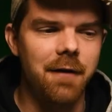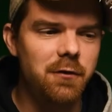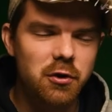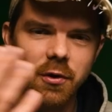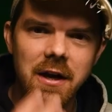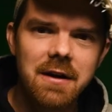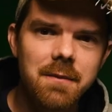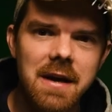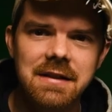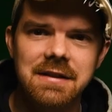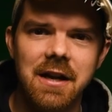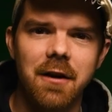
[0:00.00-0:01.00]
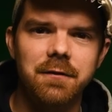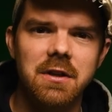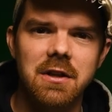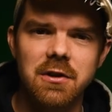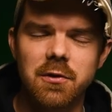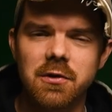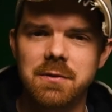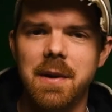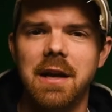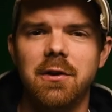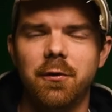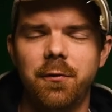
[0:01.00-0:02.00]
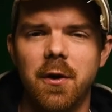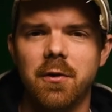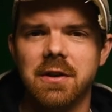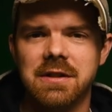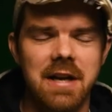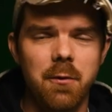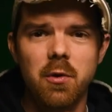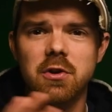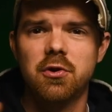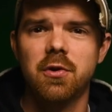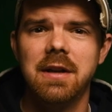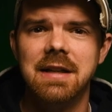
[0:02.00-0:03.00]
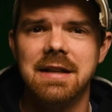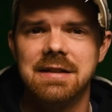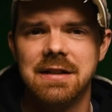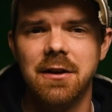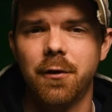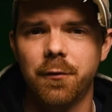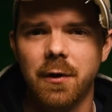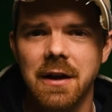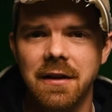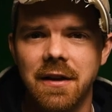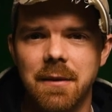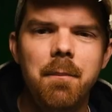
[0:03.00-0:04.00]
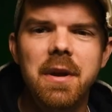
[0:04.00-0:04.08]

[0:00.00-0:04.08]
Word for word: I've trained myself to use manual focus and I wouldn't trade that skill for anything,